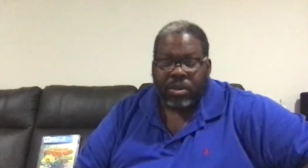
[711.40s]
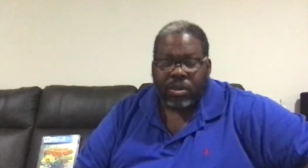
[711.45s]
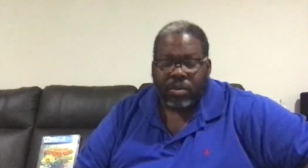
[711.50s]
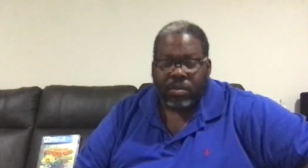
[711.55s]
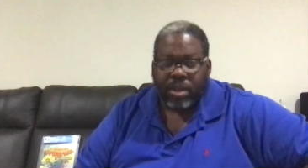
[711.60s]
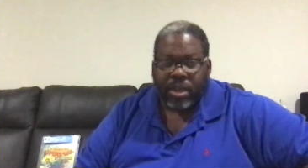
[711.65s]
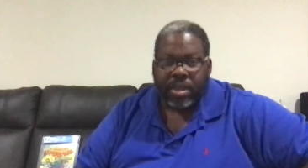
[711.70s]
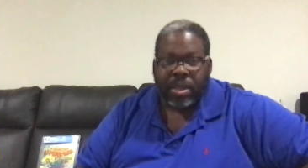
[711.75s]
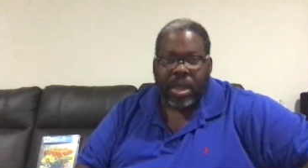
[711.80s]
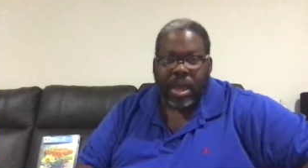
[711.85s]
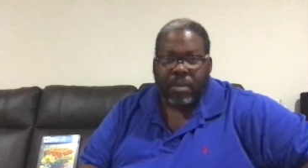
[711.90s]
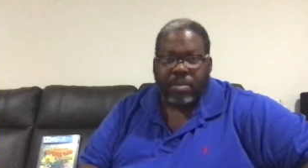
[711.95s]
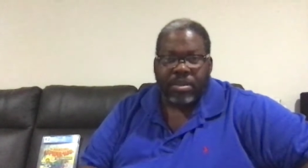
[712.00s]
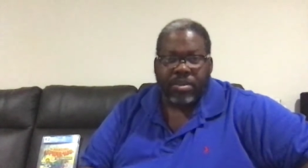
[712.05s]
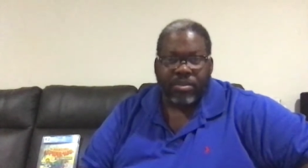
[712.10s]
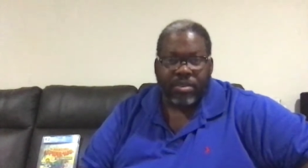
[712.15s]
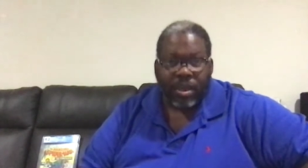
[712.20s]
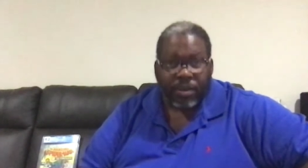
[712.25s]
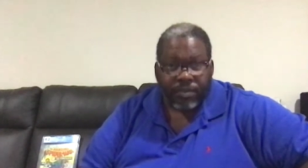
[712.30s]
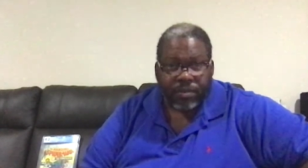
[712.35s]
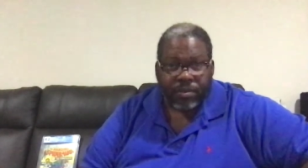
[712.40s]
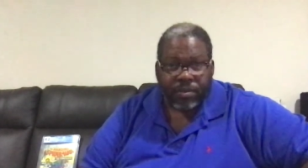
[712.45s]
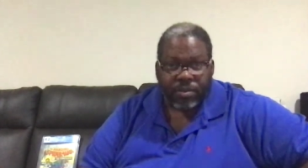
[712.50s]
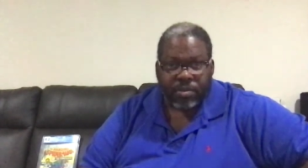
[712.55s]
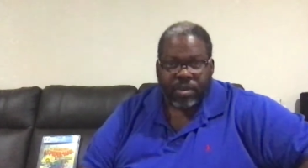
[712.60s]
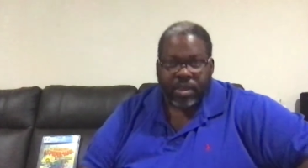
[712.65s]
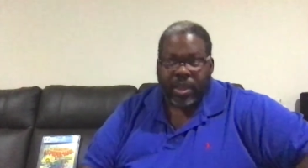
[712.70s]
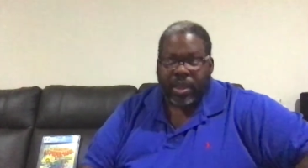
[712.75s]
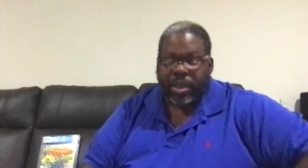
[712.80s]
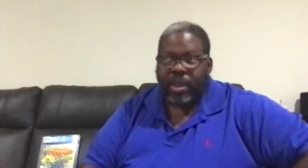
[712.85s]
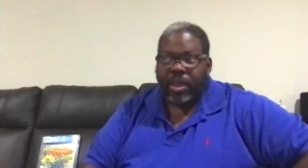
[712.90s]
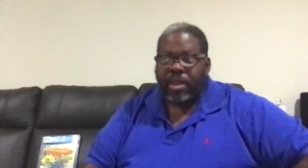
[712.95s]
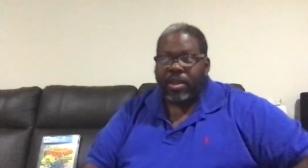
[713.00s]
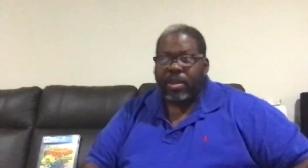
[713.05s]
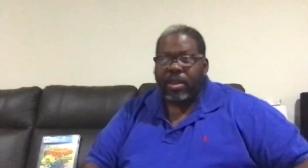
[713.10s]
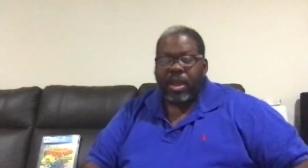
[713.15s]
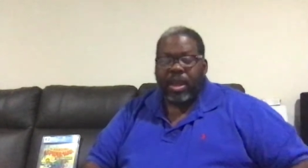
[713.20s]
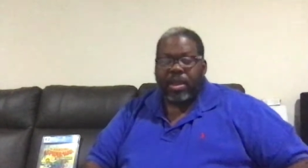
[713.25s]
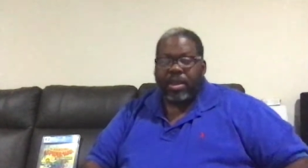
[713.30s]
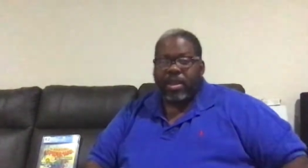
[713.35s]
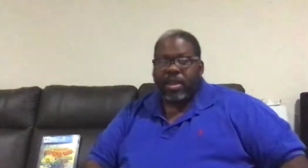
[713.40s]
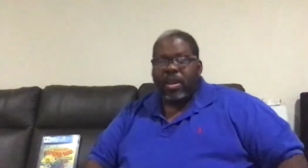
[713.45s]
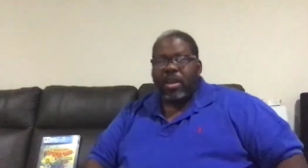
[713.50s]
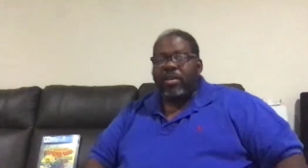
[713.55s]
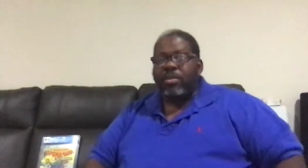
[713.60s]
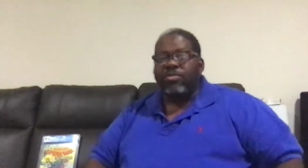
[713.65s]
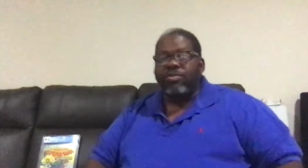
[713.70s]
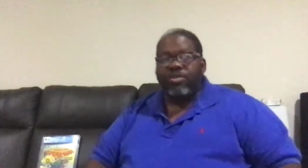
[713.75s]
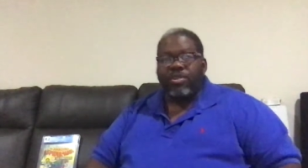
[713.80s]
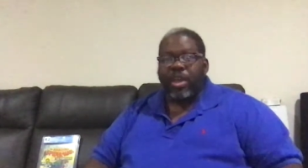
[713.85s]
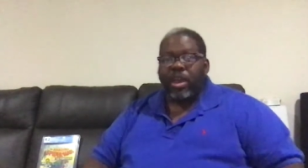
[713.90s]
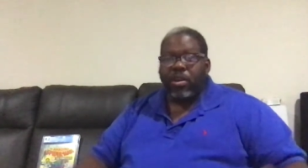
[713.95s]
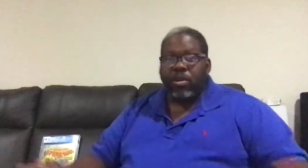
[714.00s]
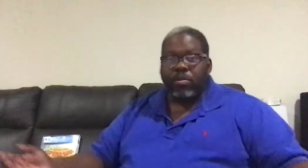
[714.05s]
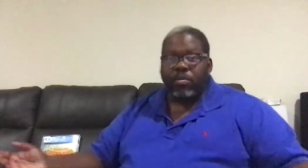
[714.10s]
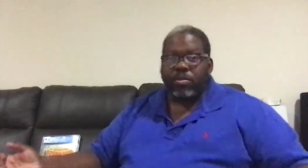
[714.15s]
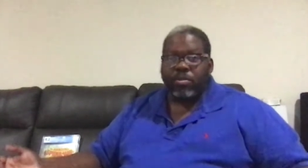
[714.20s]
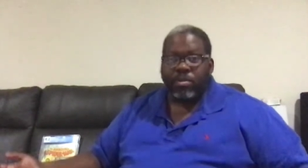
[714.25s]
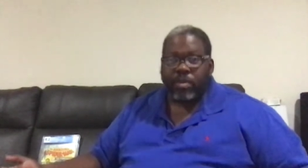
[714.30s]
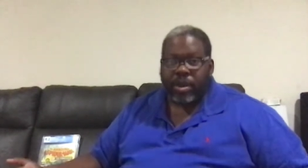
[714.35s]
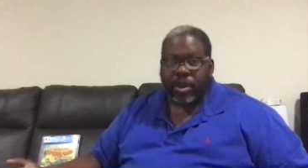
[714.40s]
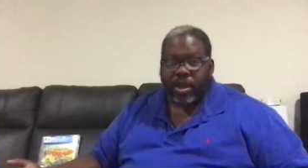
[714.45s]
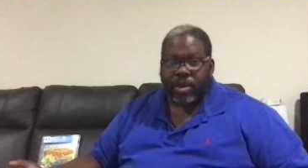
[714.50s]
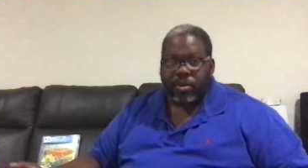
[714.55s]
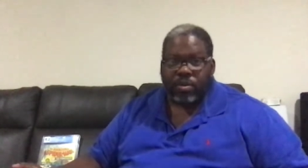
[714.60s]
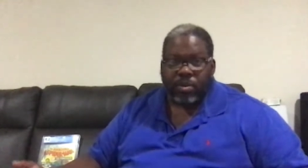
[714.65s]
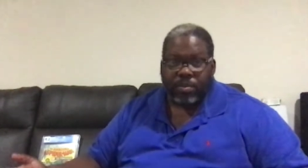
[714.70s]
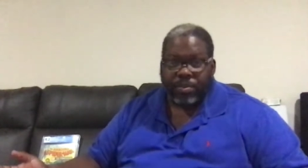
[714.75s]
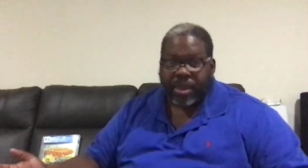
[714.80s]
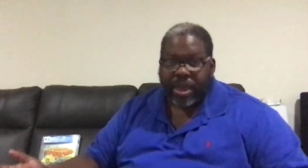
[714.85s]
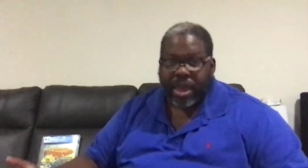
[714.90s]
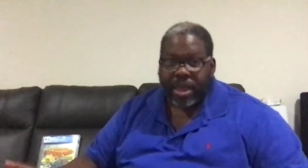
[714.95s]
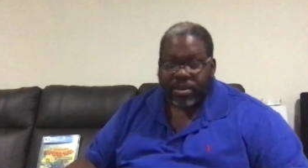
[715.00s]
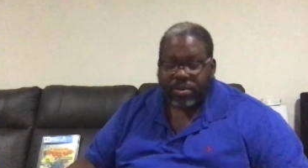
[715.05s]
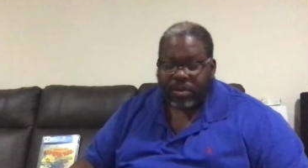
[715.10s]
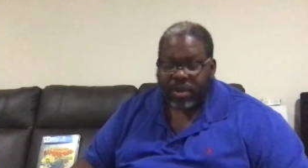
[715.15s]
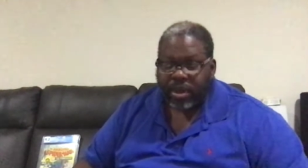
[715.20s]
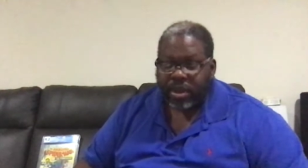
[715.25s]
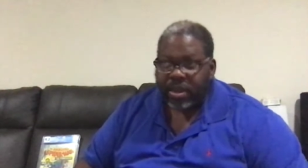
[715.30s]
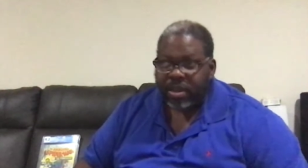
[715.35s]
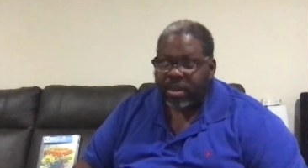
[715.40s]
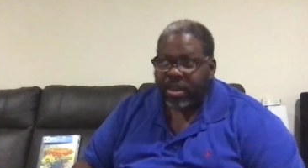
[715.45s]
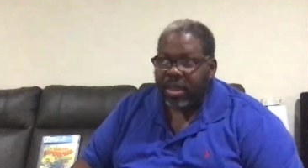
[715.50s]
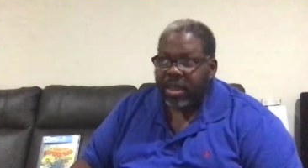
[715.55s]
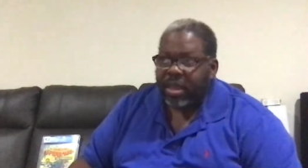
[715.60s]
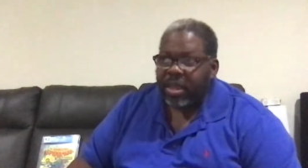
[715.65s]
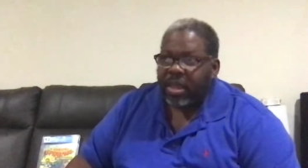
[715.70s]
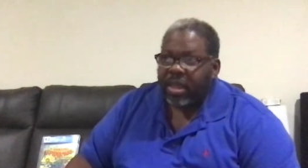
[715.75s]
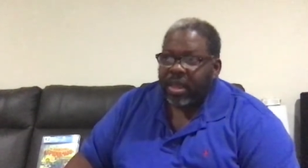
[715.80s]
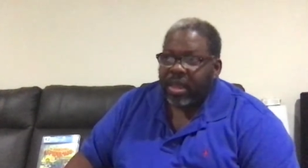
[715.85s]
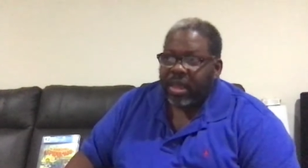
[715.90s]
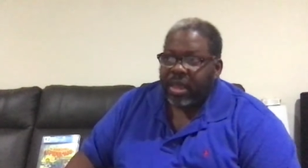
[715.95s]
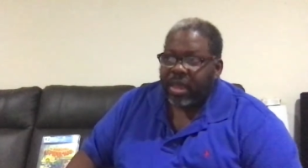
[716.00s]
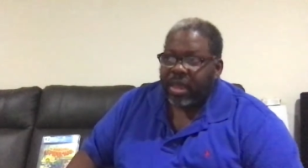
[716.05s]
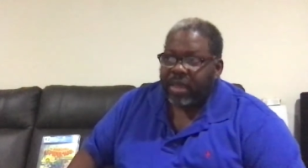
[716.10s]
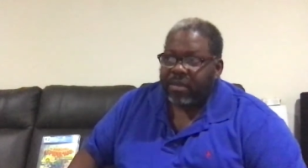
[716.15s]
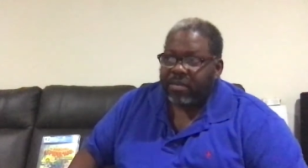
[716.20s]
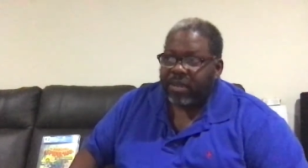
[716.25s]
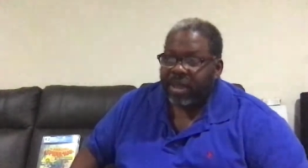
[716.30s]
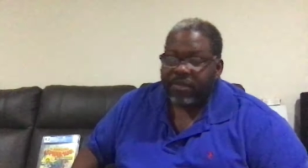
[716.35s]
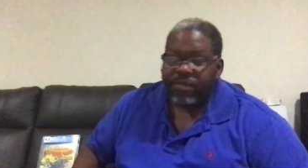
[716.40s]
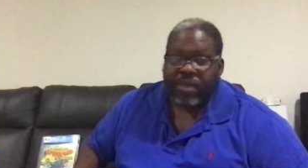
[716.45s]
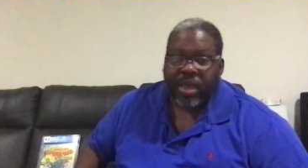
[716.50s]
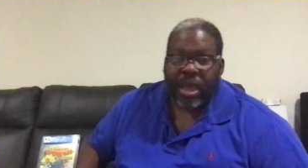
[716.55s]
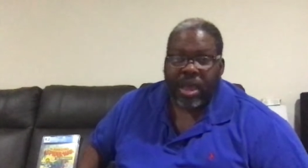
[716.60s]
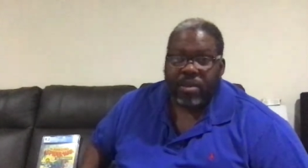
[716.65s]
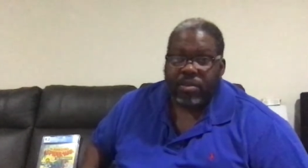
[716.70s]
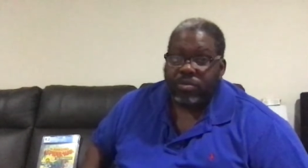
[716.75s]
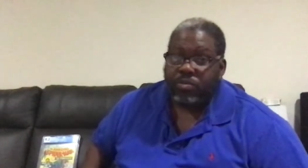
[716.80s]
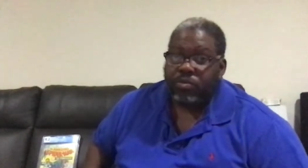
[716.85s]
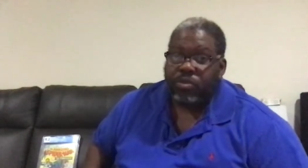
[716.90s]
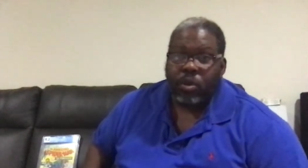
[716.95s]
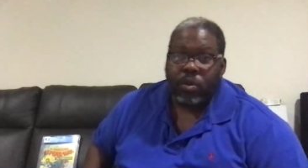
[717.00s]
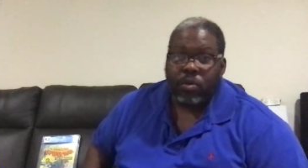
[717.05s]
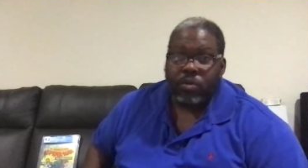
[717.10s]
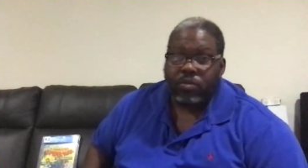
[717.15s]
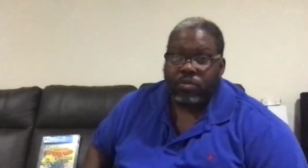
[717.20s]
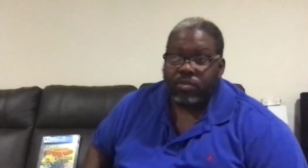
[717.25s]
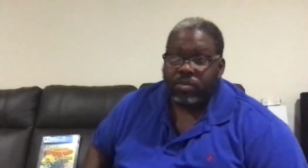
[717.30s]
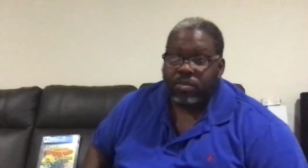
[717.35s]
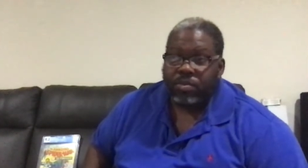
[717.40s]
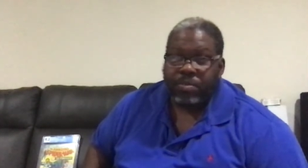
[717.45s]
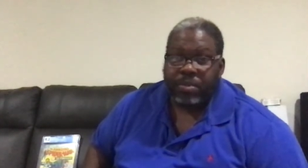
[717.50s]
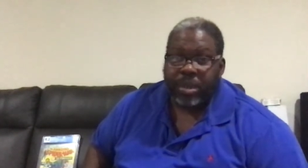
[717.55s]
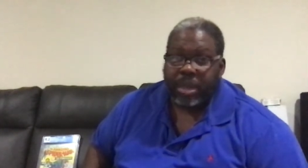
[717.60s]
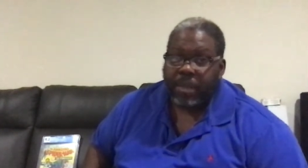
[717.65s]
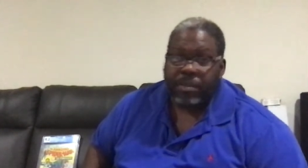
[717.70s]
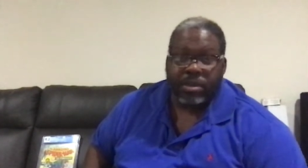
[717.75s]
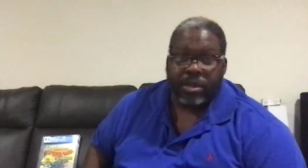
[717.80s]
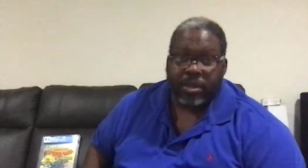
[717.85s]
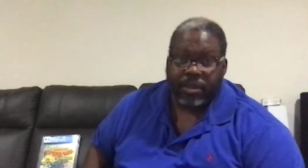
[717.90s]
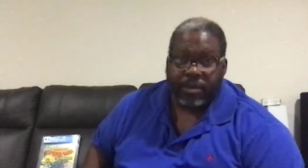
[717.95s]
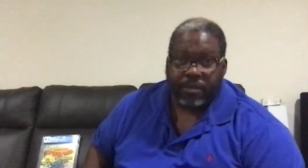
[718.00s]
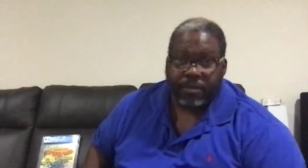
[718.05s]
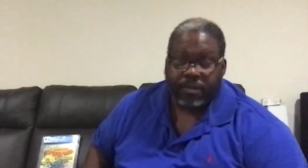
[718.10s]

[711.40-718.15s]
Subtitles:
my comic suffers and I get a terrible grade or a bad grade and my value goes plummeting.